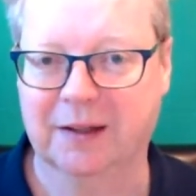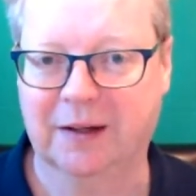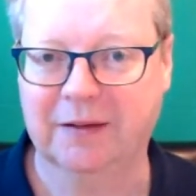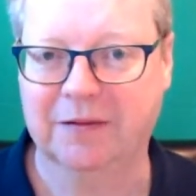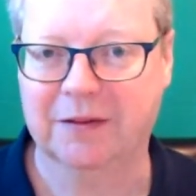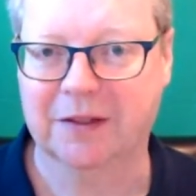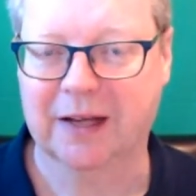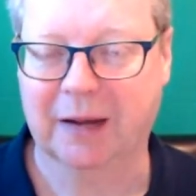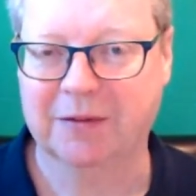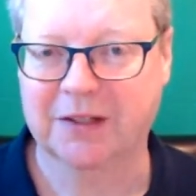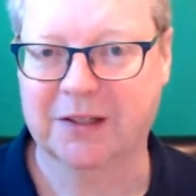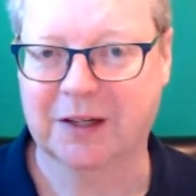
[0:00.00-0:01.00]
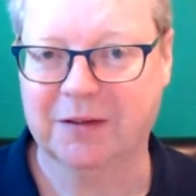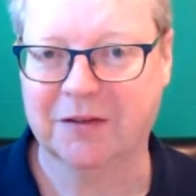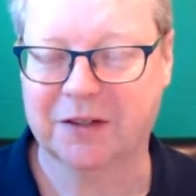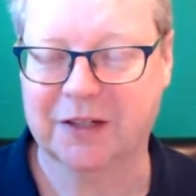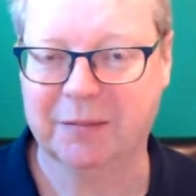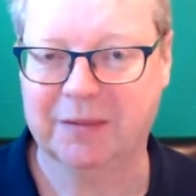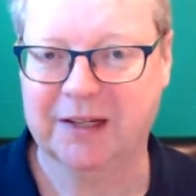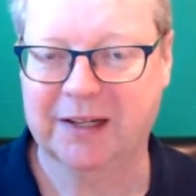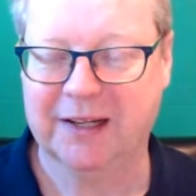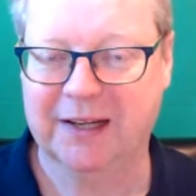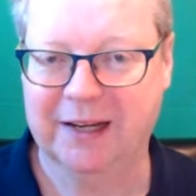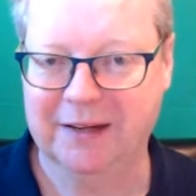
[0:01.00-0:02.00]
live Amazon live stream
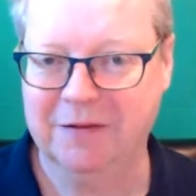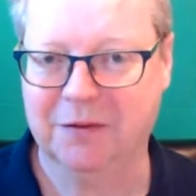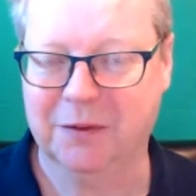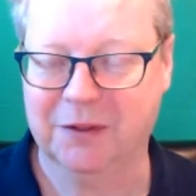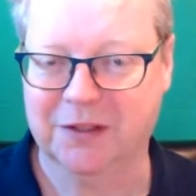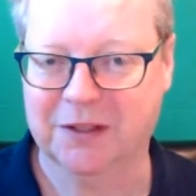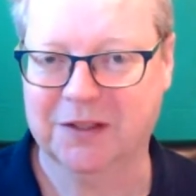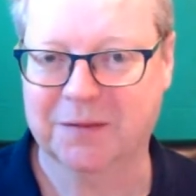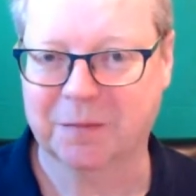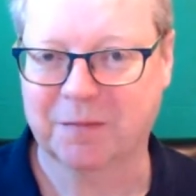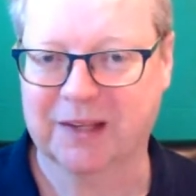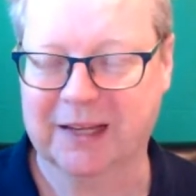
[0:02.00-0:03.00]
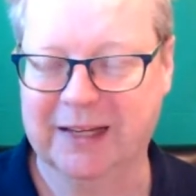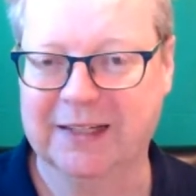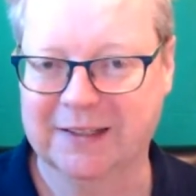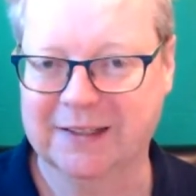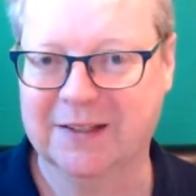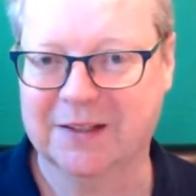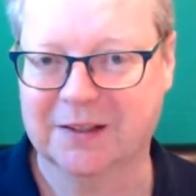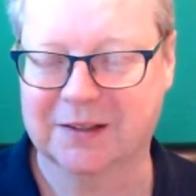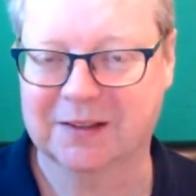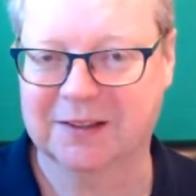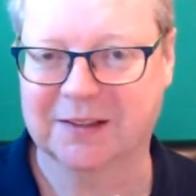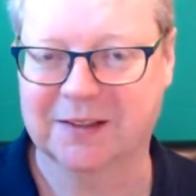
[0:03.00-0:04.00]
influencers in
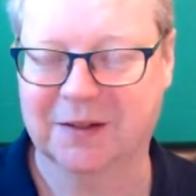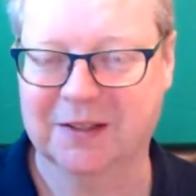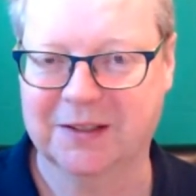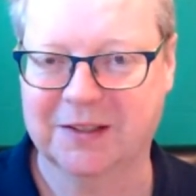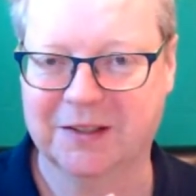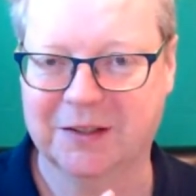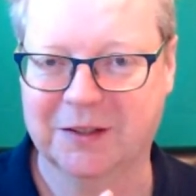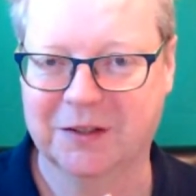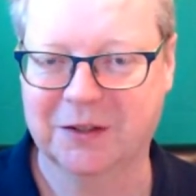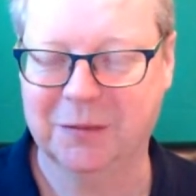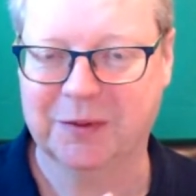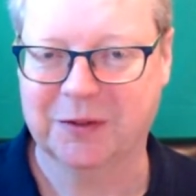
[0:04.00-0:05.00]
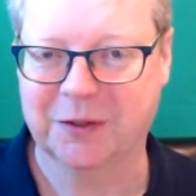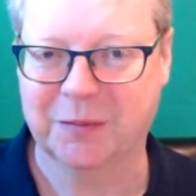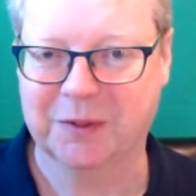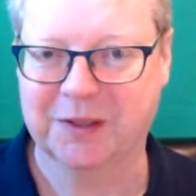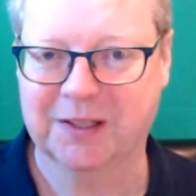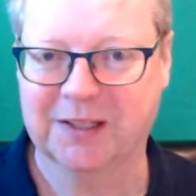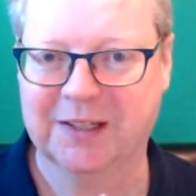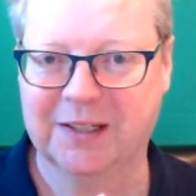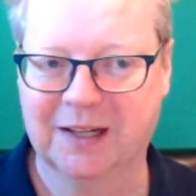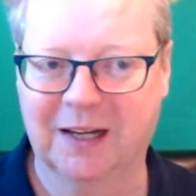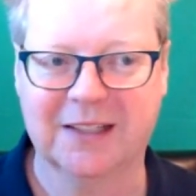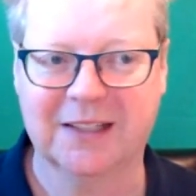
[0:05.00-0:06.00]
existence. So this is super, super
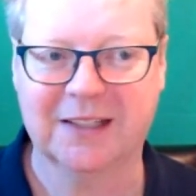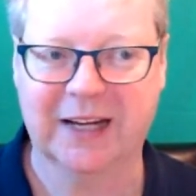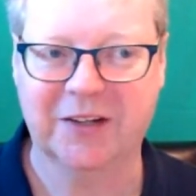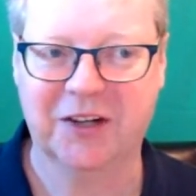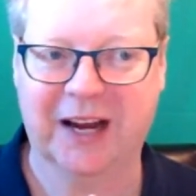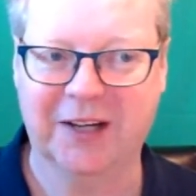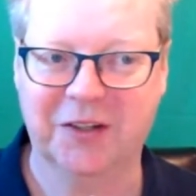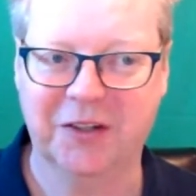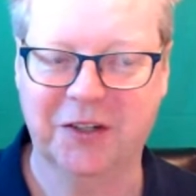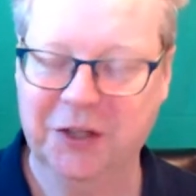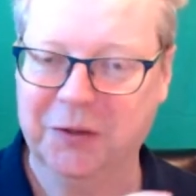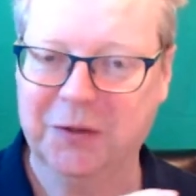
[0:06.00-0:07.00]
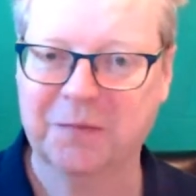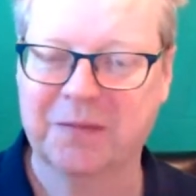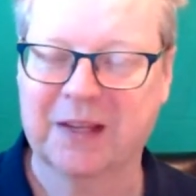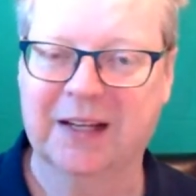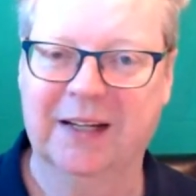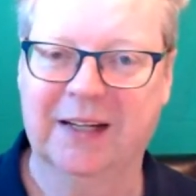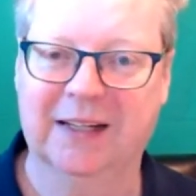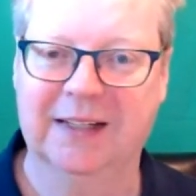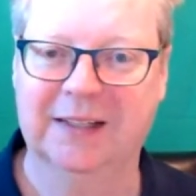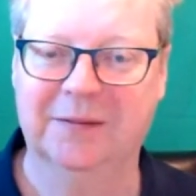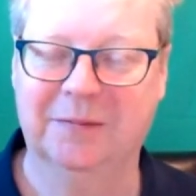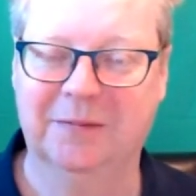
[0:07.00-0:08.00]
cutting edge and new.
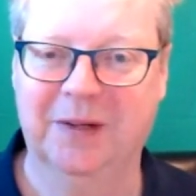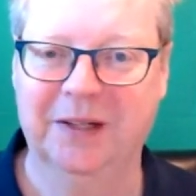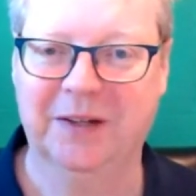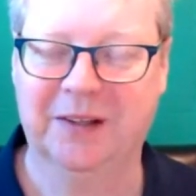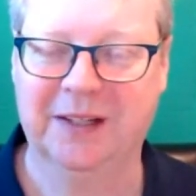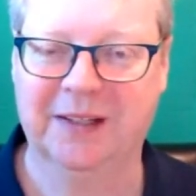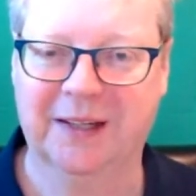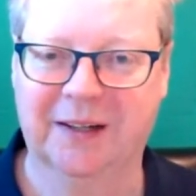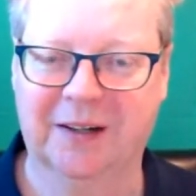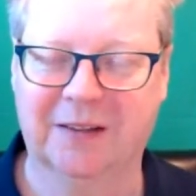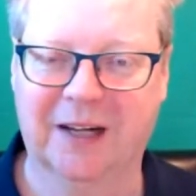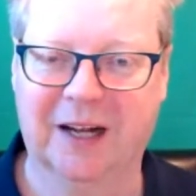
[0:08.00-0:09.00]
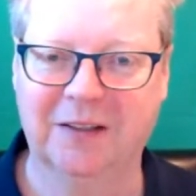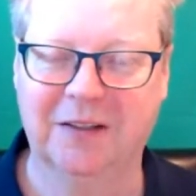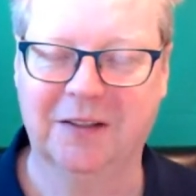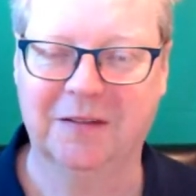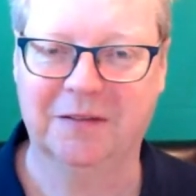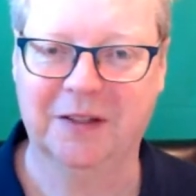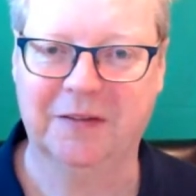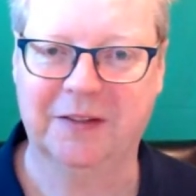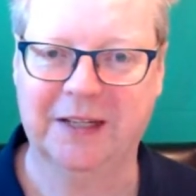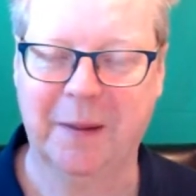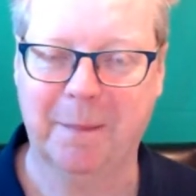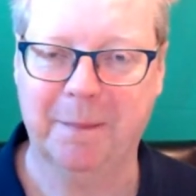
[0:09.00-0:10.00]
Um, when you think there are
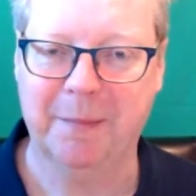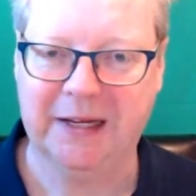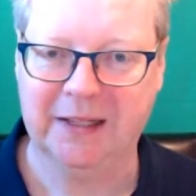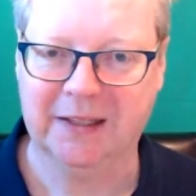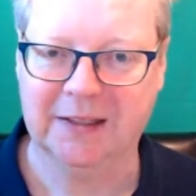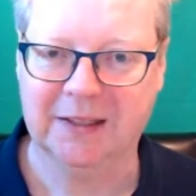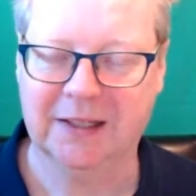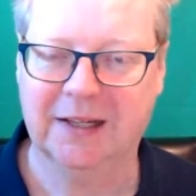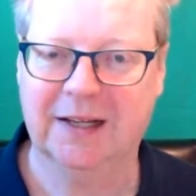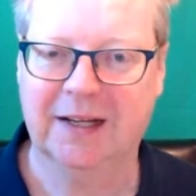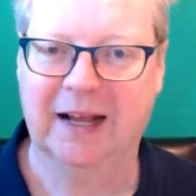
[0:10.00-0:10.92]
150 million